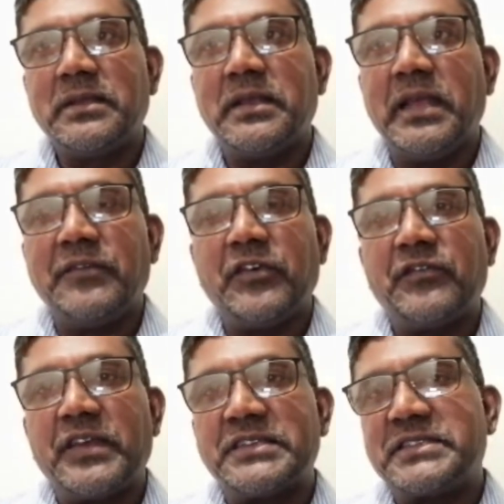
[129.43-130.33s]
The life
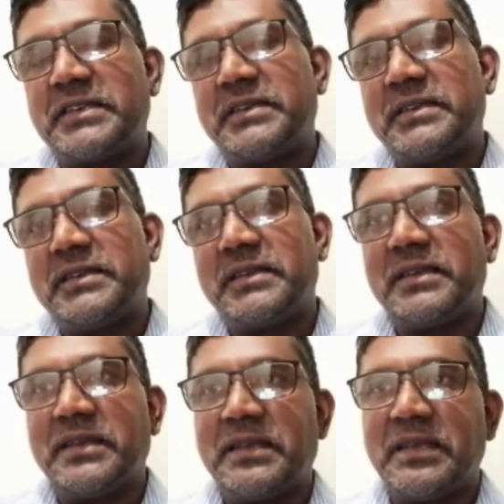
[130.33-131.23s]
of Esther
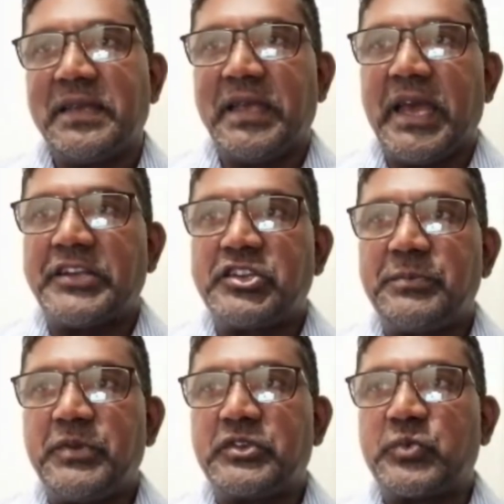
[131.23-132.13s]

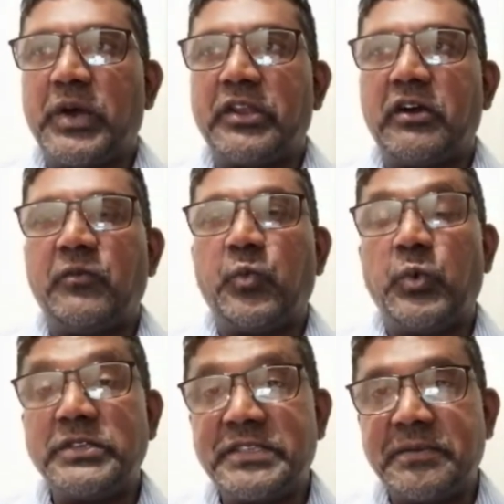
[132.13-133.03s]
attributes one of
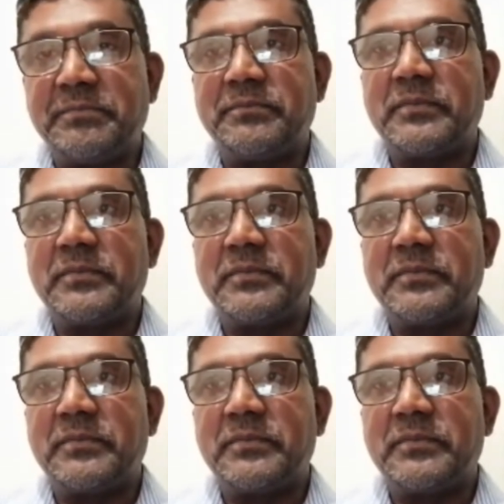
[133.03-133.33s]
wisdom,